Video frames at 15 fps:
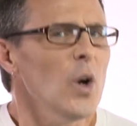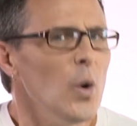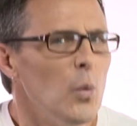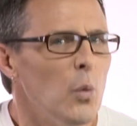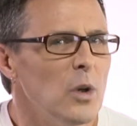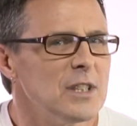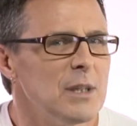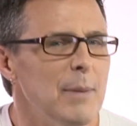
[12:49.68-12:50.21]

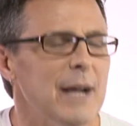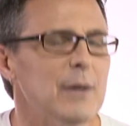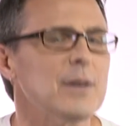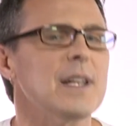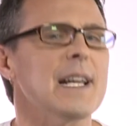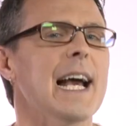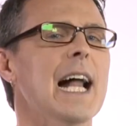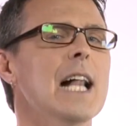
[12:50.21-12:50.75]
What about
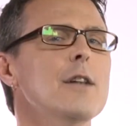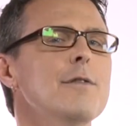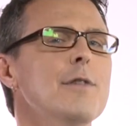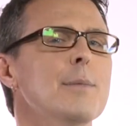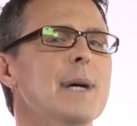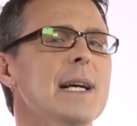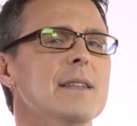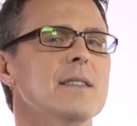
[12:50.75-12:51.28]
the
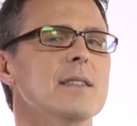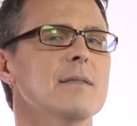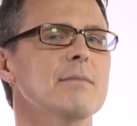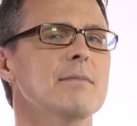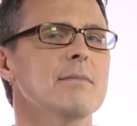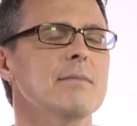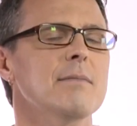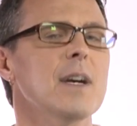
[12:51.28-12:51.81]
alphabet?
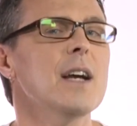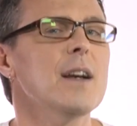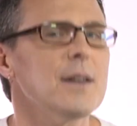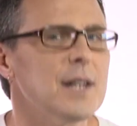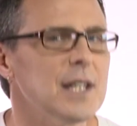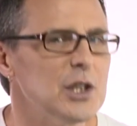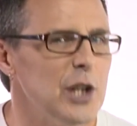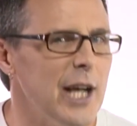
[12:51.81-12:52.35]

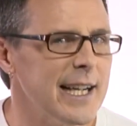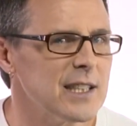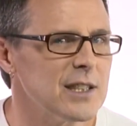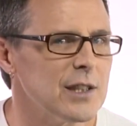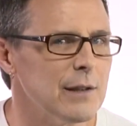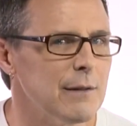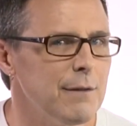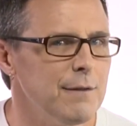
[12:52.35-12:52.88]
The
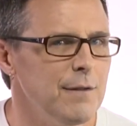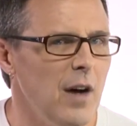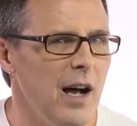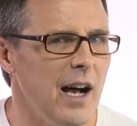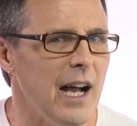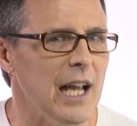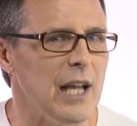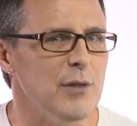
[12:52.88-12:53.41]
Jackson
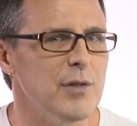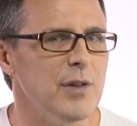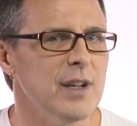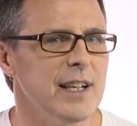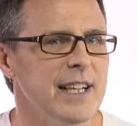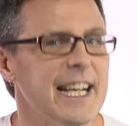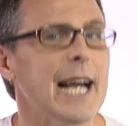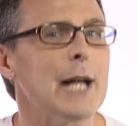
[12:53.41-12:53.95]
5
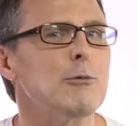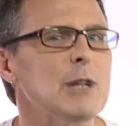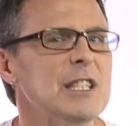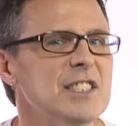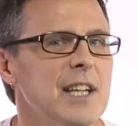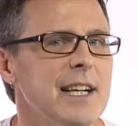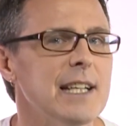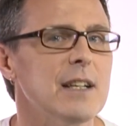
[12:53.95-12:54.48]
can
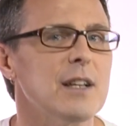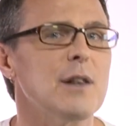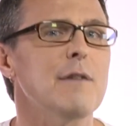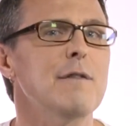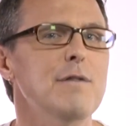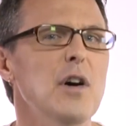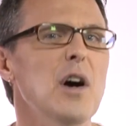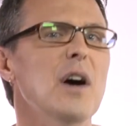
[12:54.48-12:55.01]
recite the
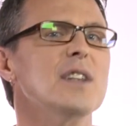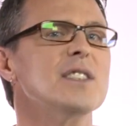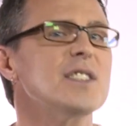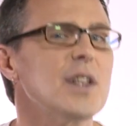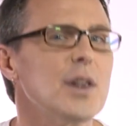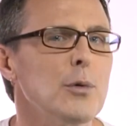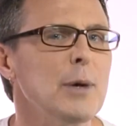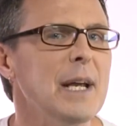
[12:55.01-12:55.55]
first
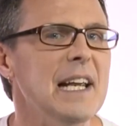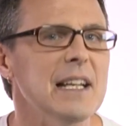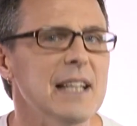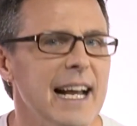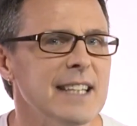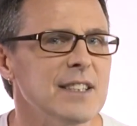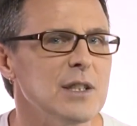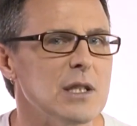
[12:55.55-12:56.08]
3
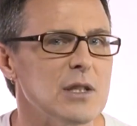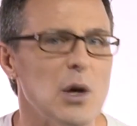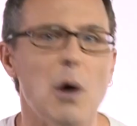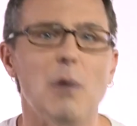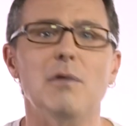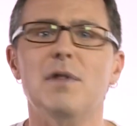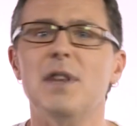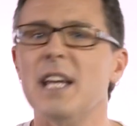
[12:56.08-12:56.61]
letters
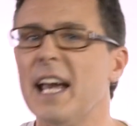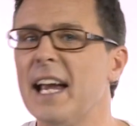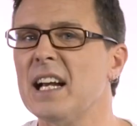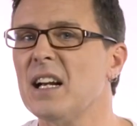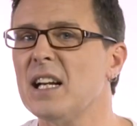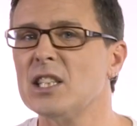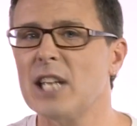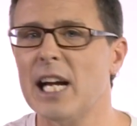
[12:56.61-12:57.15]
of the
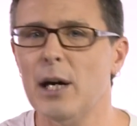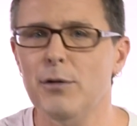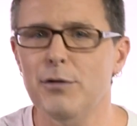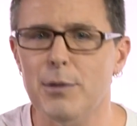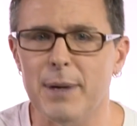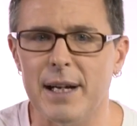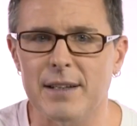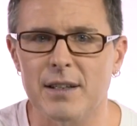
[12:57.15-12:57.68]
English
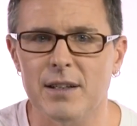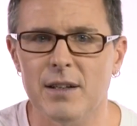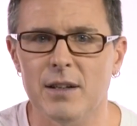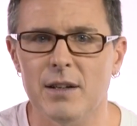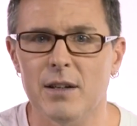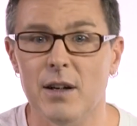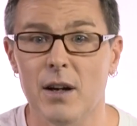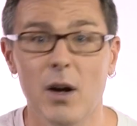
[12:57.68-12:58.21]
alphabet.
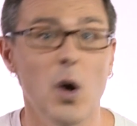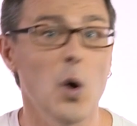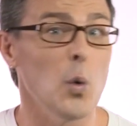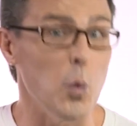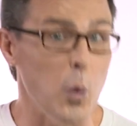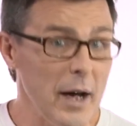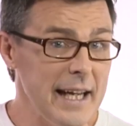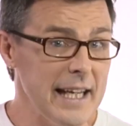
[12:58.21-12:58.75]

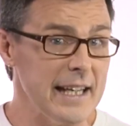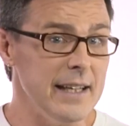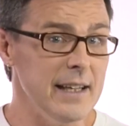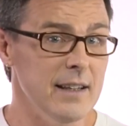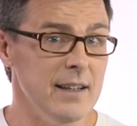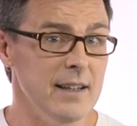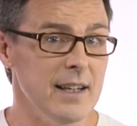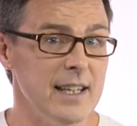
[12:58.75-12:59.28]
We
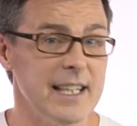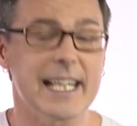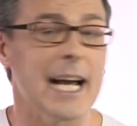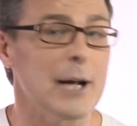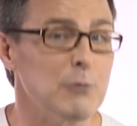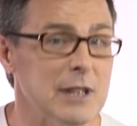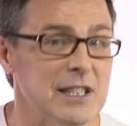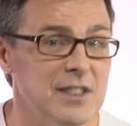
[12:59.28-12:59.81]

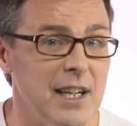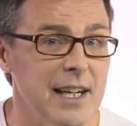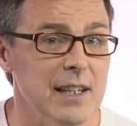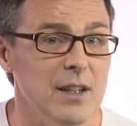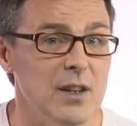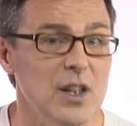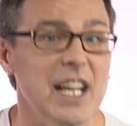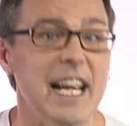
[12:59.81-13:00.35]
can
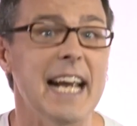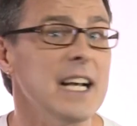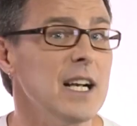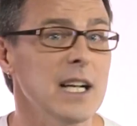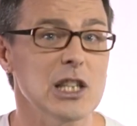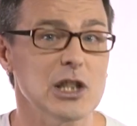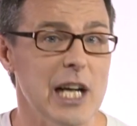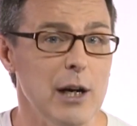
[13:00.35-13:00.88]
recite the
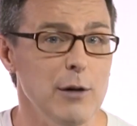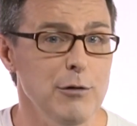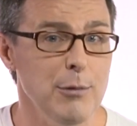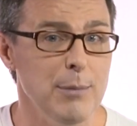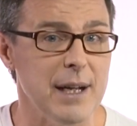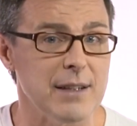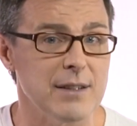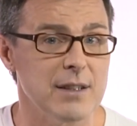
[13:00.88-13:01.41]
English
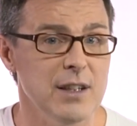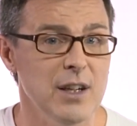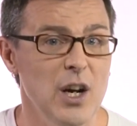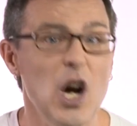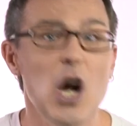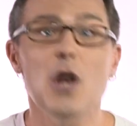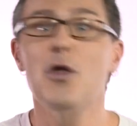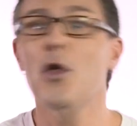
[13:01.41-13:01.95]
alphabet,
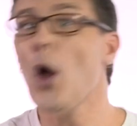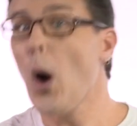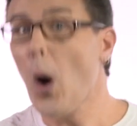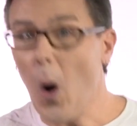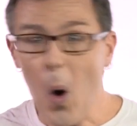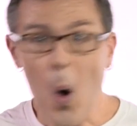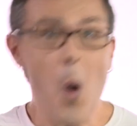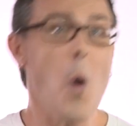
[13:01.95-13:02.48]
the
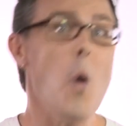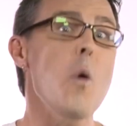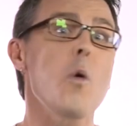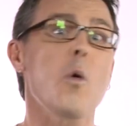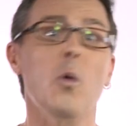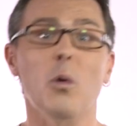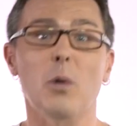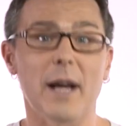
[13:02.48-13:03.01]
whole